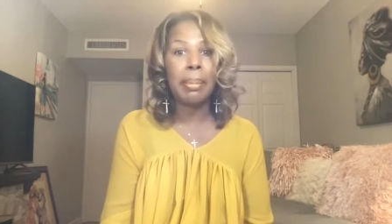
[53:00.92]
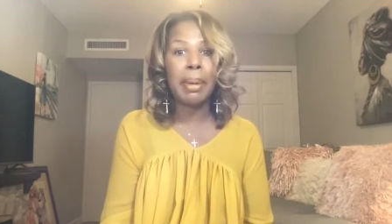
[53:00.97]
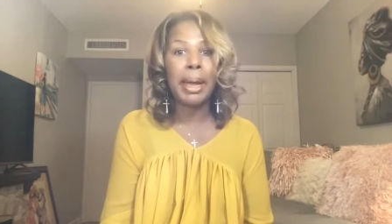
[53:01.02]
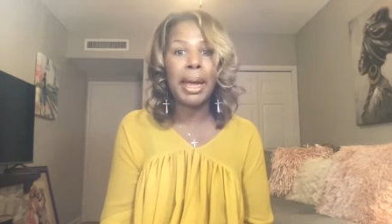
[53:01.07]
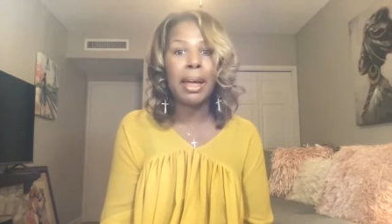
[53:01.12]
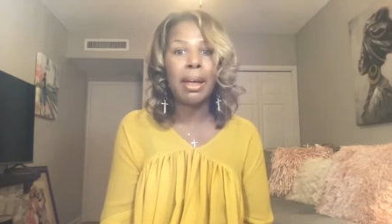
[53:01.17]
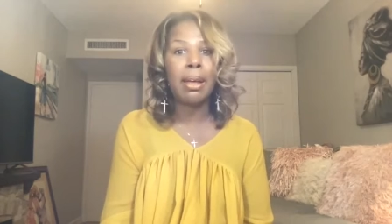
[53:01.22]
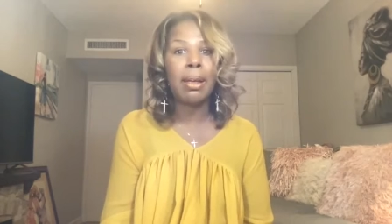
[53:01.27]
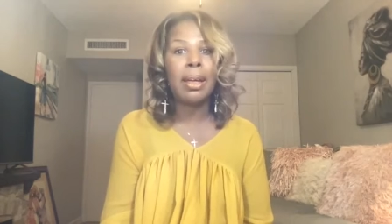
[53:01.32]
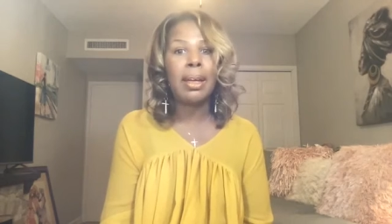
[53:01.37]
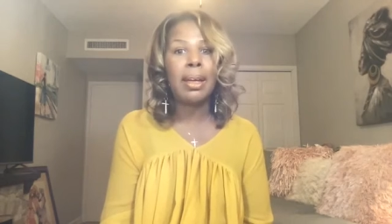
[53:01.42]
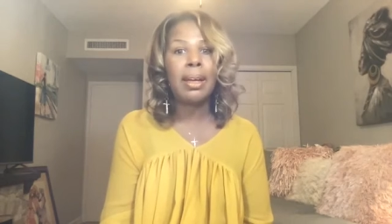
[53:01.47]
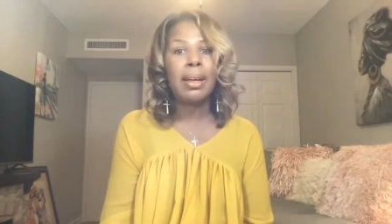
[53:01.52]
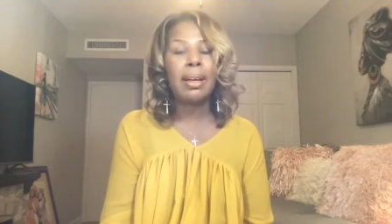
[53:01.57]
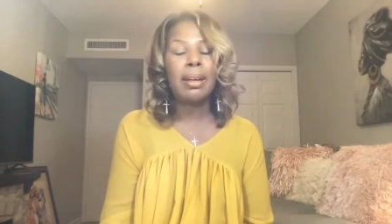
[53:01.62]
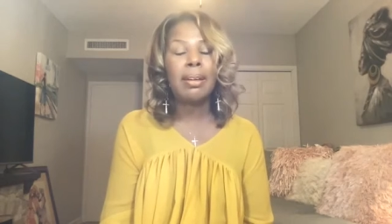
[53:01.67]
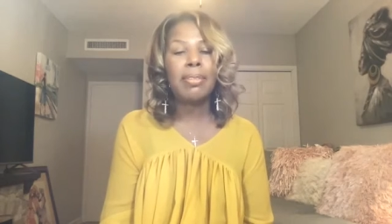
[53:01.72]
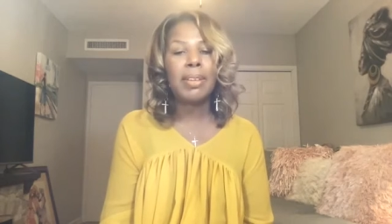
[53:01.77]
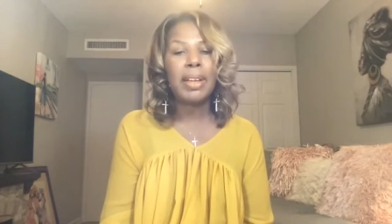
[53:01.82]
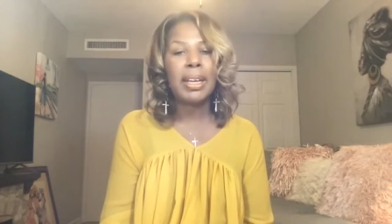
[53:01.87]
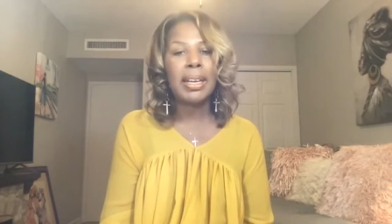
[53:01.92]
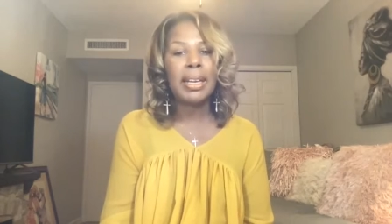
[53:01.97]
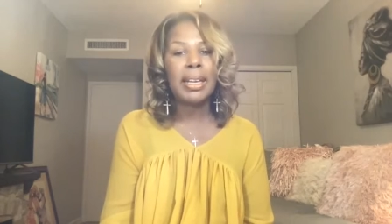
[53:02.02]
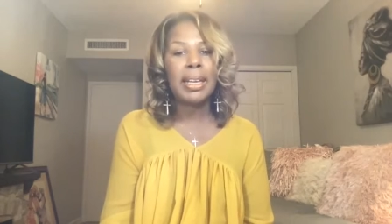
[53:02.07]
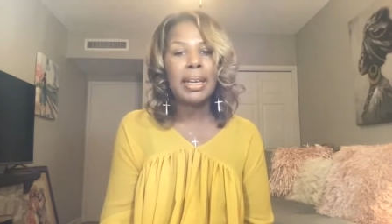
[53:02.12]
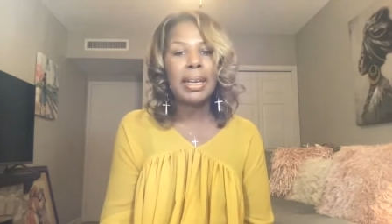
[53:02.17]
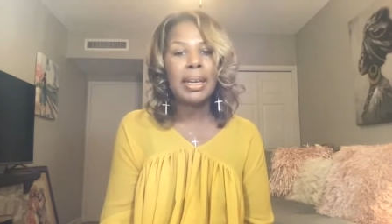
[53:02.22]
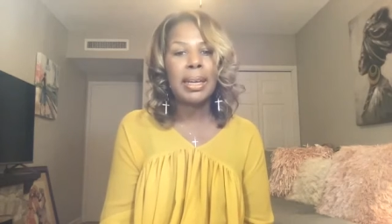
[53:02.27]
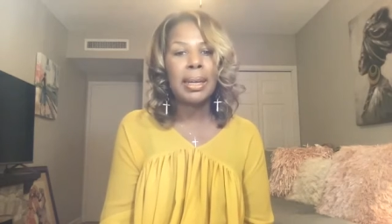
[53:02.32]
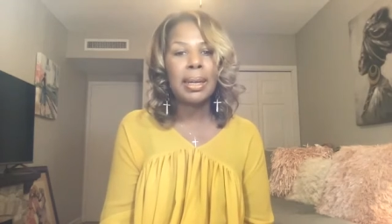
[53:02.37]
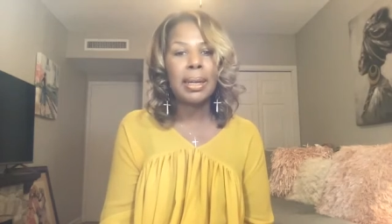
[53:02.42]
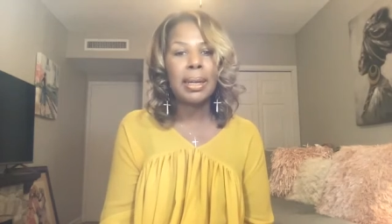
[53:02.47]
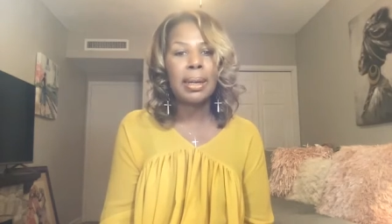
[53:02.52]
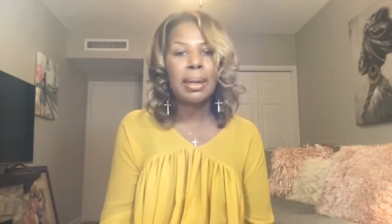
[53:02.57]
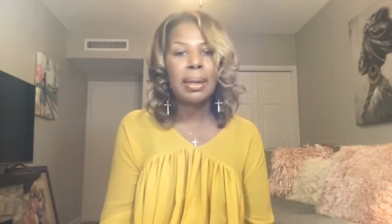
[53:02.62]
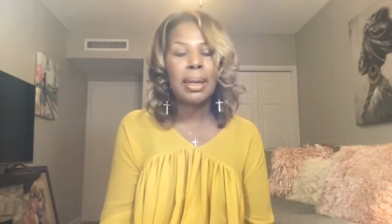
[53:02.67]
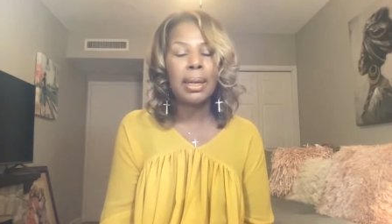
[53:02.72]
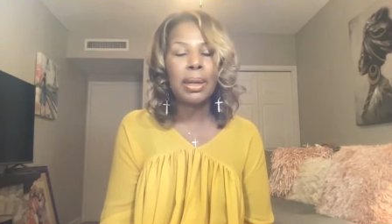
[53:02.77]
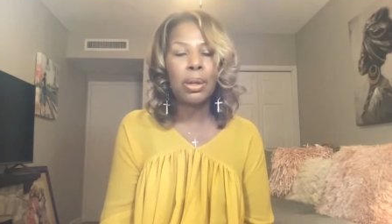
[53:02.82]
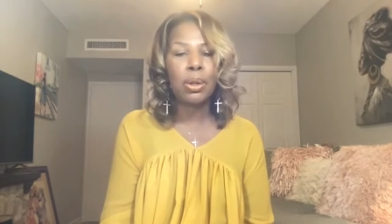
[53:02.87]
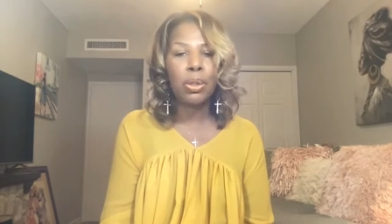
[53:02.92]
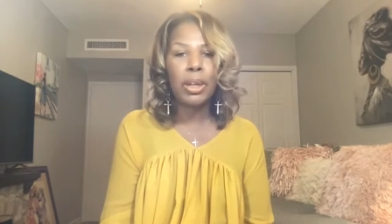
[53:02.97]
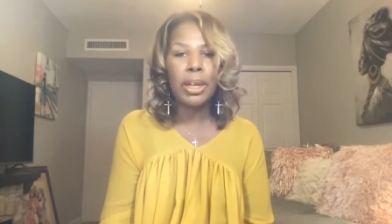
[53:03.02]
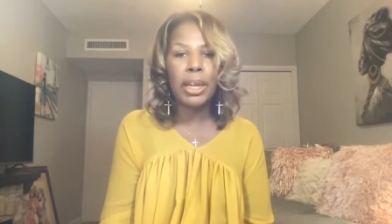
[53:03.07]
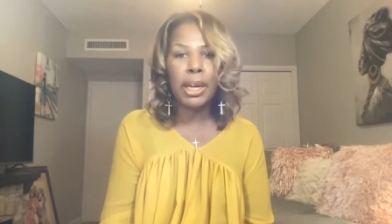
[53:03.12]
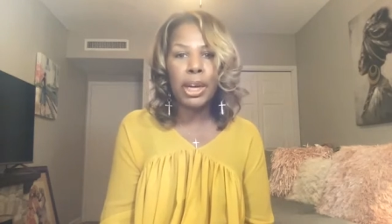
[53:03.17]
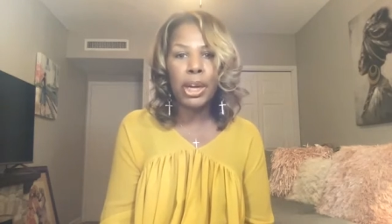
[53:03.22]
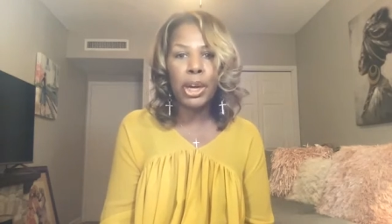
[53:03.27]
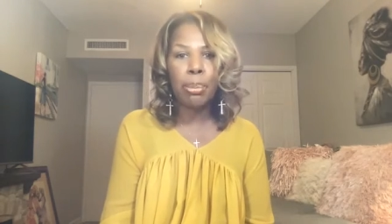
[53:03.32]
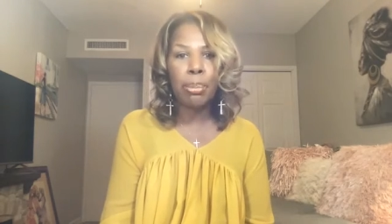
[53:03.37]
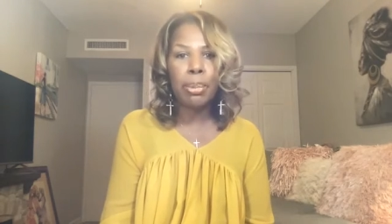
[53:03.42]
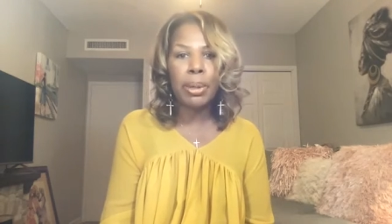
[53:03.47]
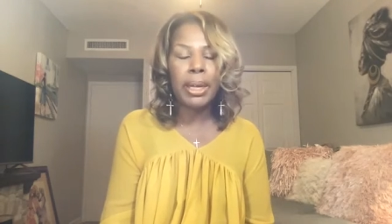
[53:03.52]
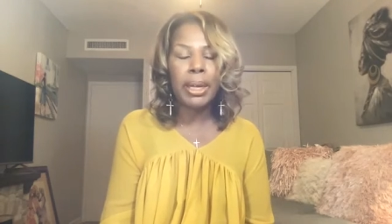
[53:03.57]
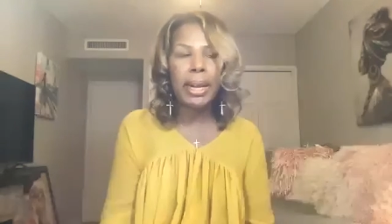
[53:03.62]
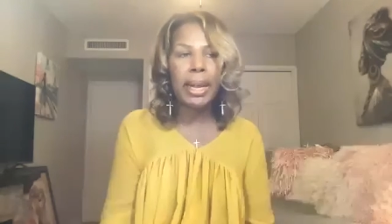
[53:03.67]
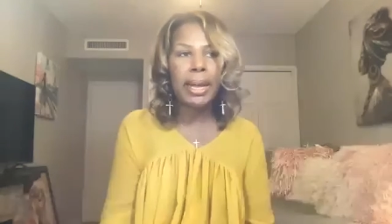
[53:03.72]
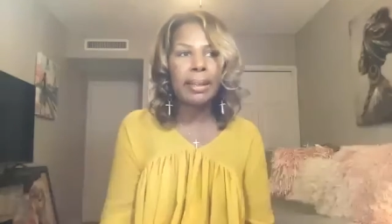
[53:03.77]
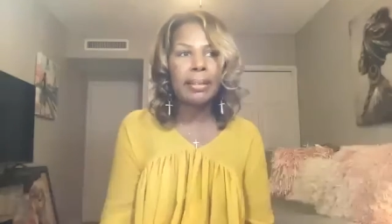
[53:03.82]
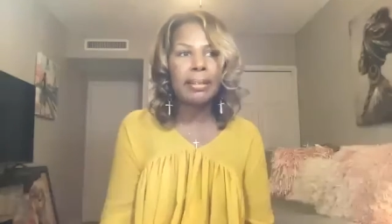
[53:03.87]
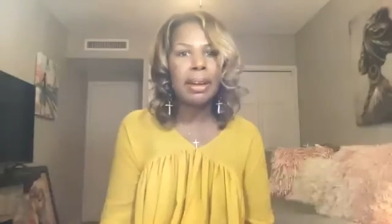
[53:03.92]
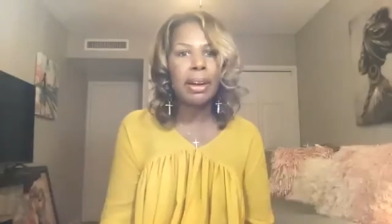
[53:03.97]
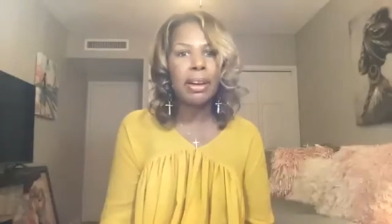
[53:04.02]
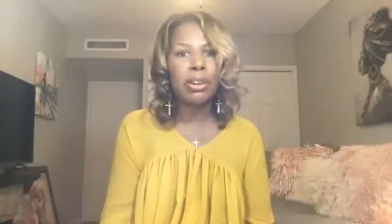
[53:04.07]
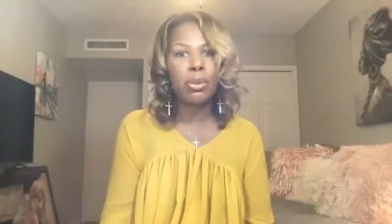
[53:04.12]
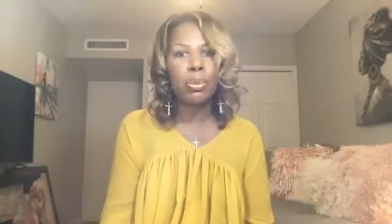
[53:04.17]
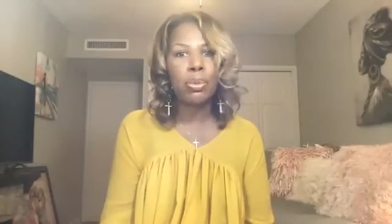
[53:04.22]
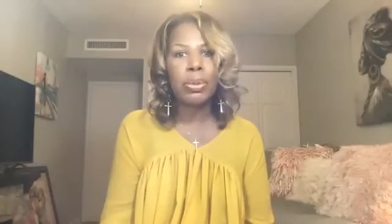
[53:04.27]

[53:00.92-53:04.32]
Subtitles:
about funding healthcare, but as Dr.